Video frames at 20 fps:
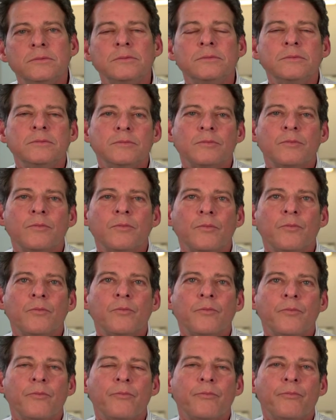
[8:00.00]

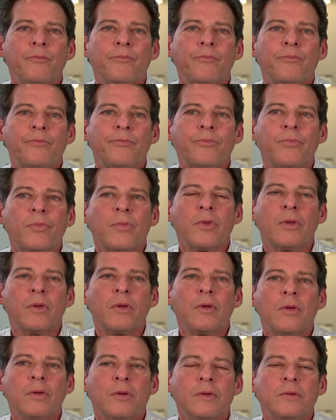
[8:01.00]

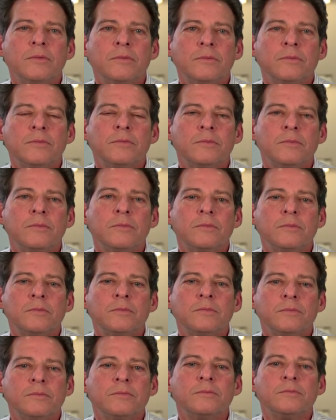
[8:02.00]

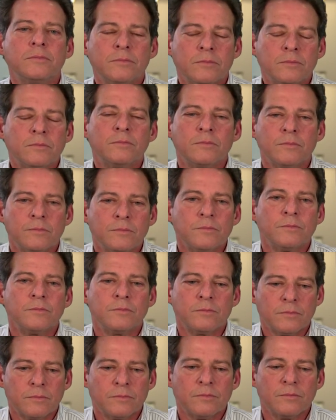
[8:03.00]

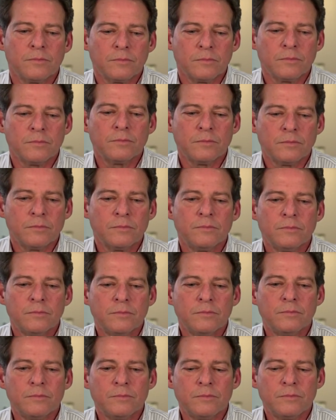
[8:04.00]

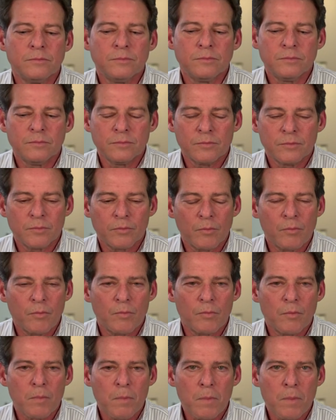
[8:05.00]

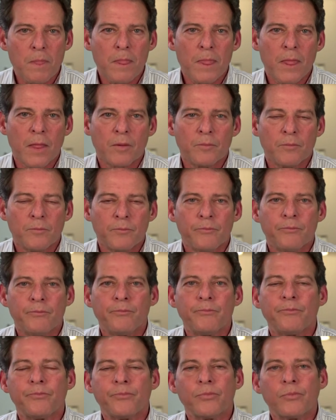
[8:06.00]

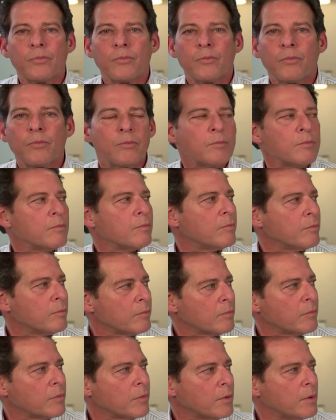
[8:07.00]
The person shown says nothing.